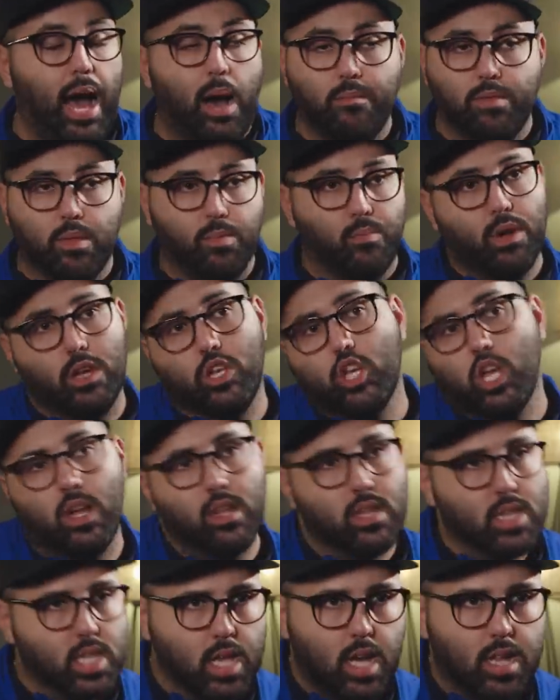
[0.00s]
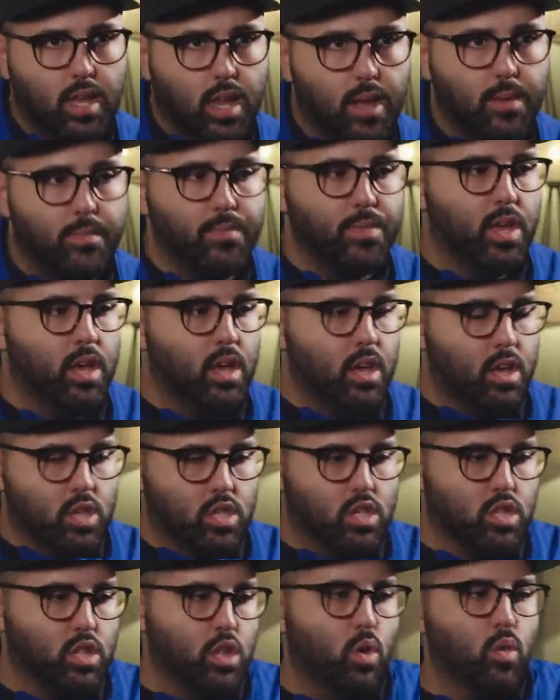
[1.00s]
I'm preaching on a Sunday.
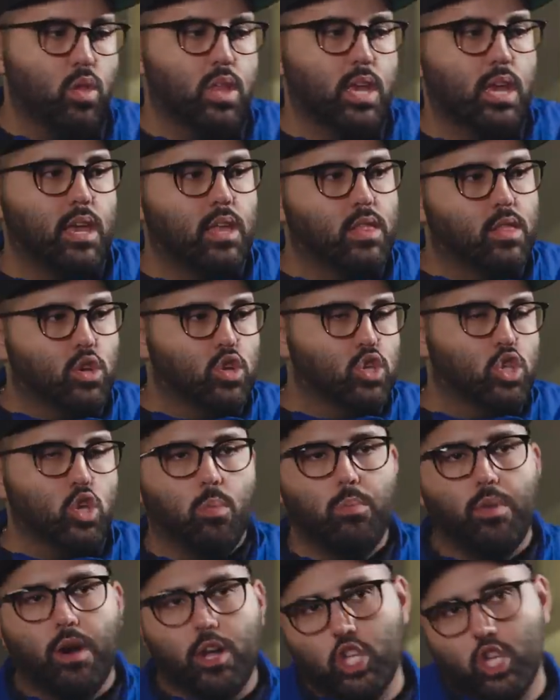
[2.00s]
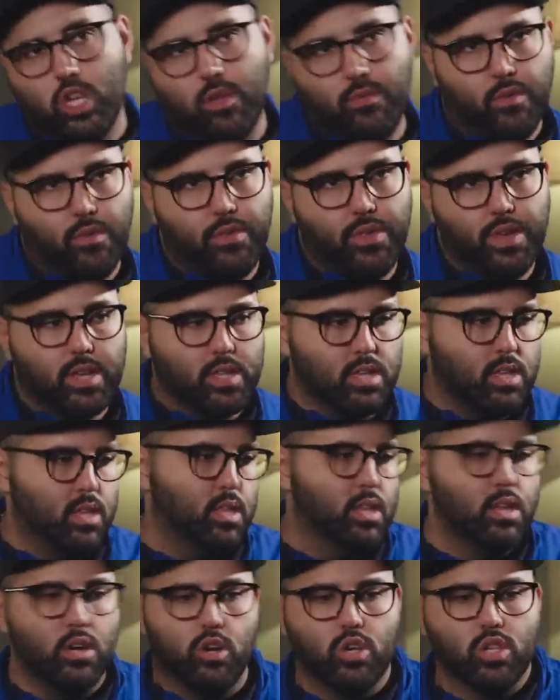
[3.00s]
Slowly, there's no budget for this.
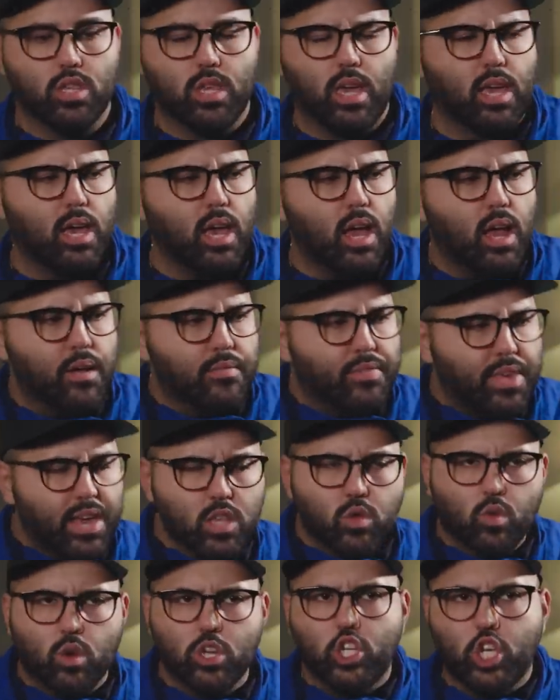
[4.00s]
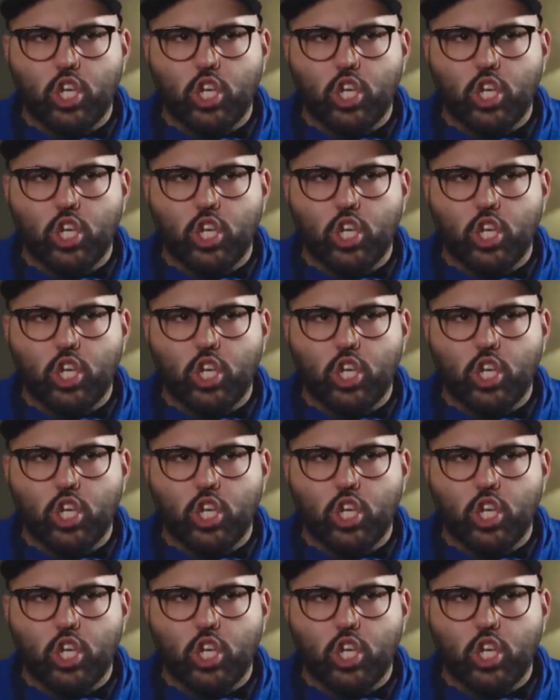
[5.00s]
And there's like things were